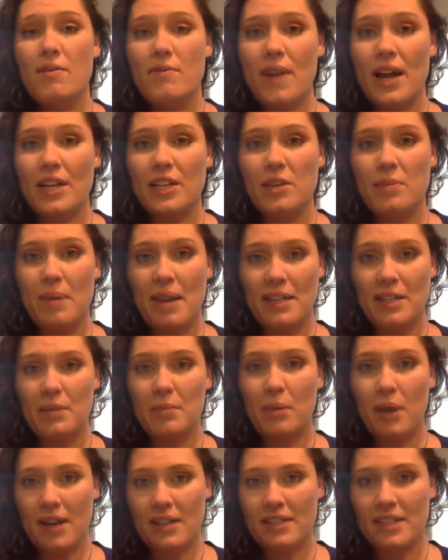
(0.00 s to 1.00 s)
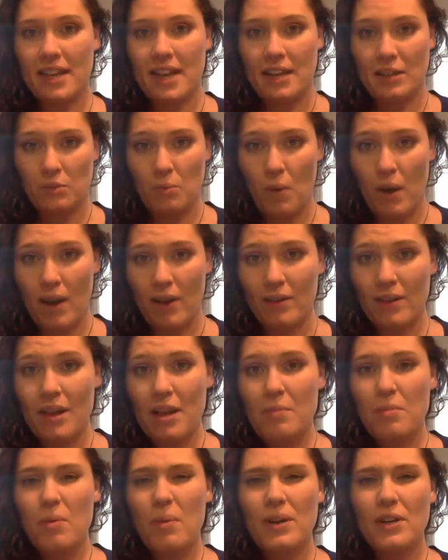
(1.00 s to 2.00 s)
value based pricing as well.
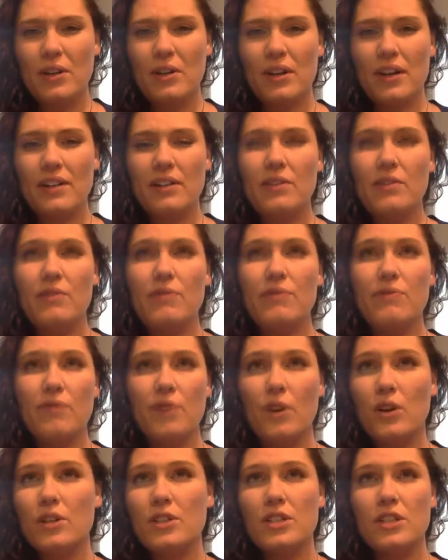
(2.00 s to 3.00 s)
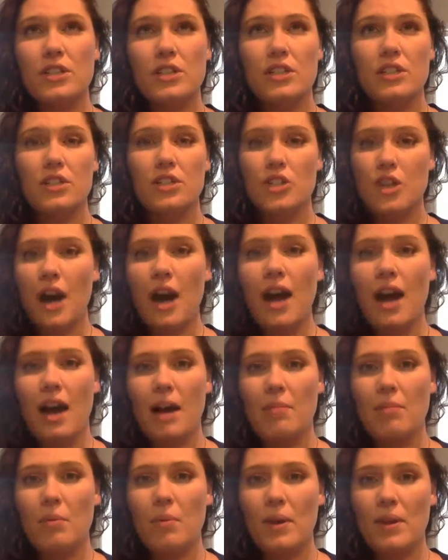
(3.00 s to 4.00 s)
But when you're in your first
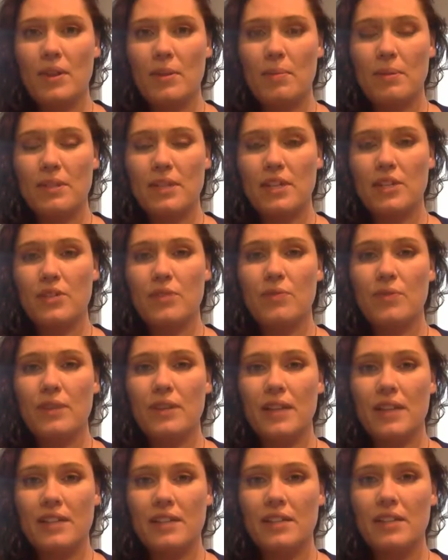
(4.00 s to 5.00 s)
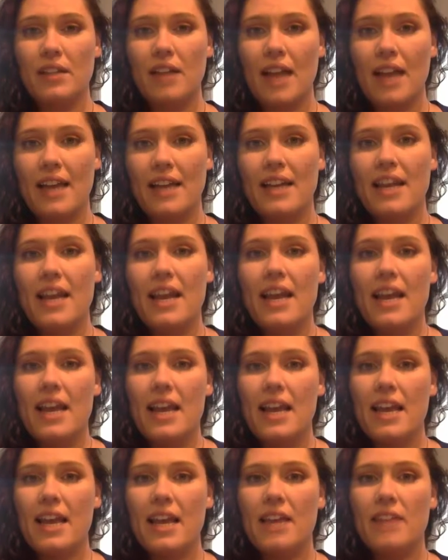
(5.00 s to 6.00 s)
job with a potential freelance client,
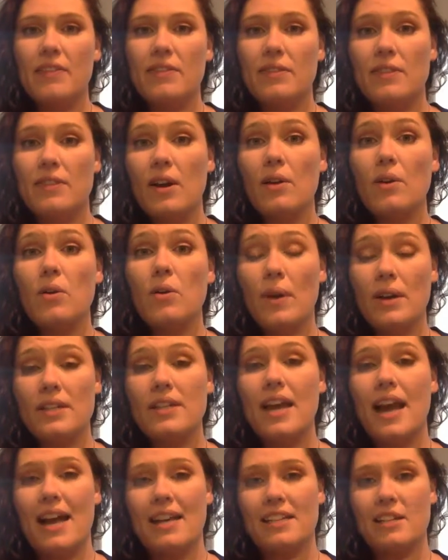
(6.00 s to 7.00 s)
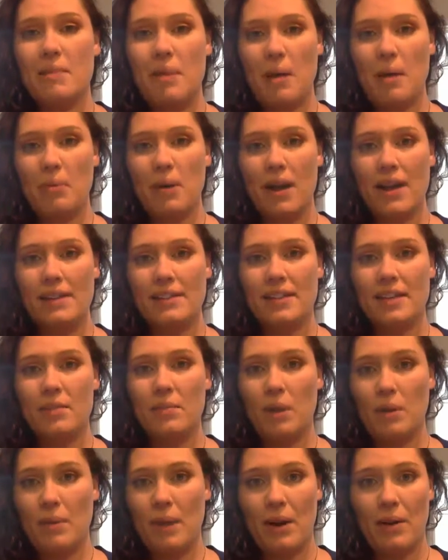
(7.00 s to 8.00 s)
they're going to ask about price in
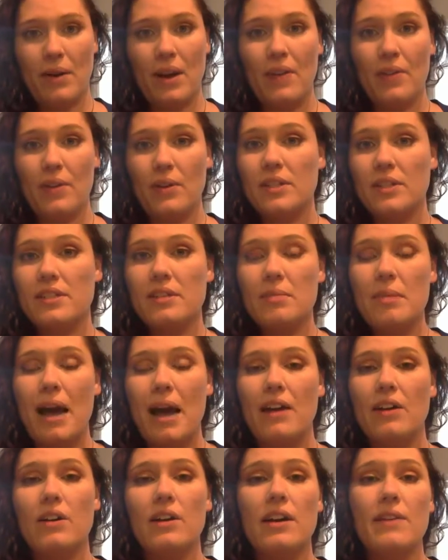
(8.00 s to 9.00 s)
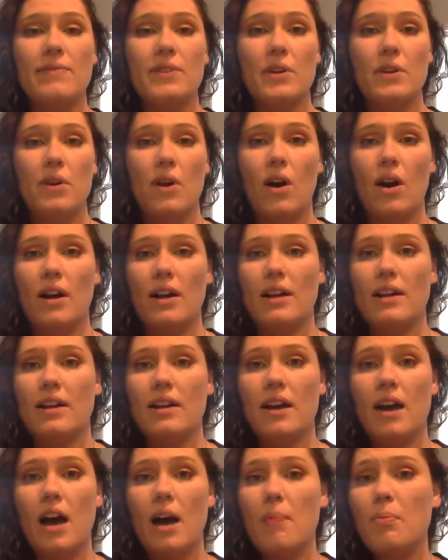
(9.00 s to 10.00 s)
one way or another. It doesn't matter if you're on an
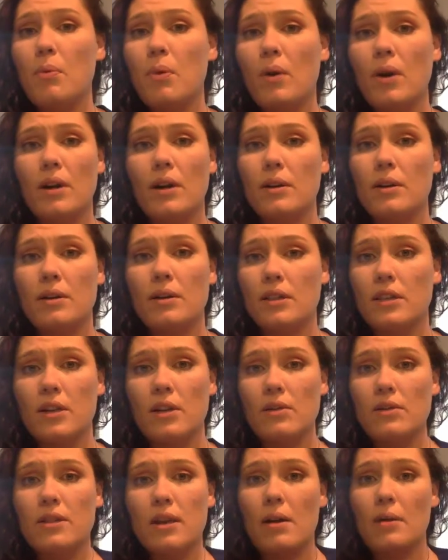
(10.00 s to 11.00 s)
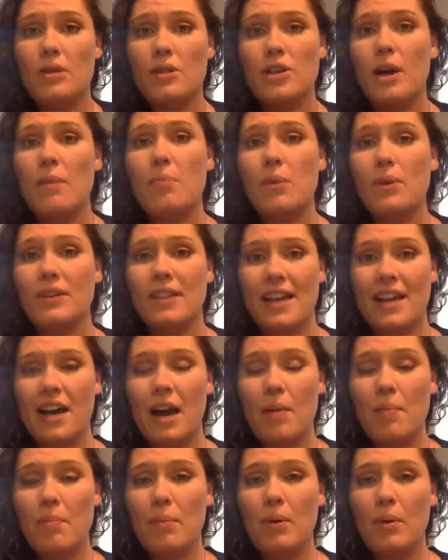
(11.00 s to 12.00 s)
Upwork, you know, a job board like
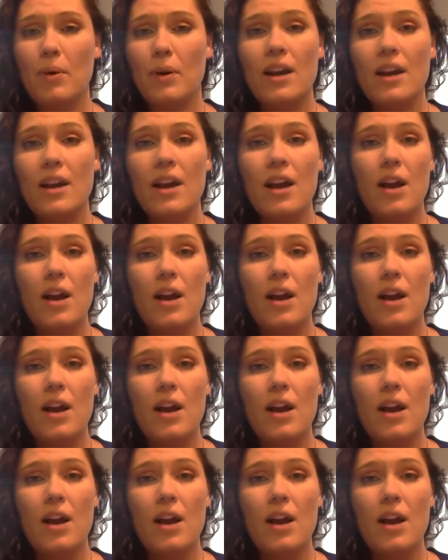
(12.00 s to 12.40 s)
Upwork,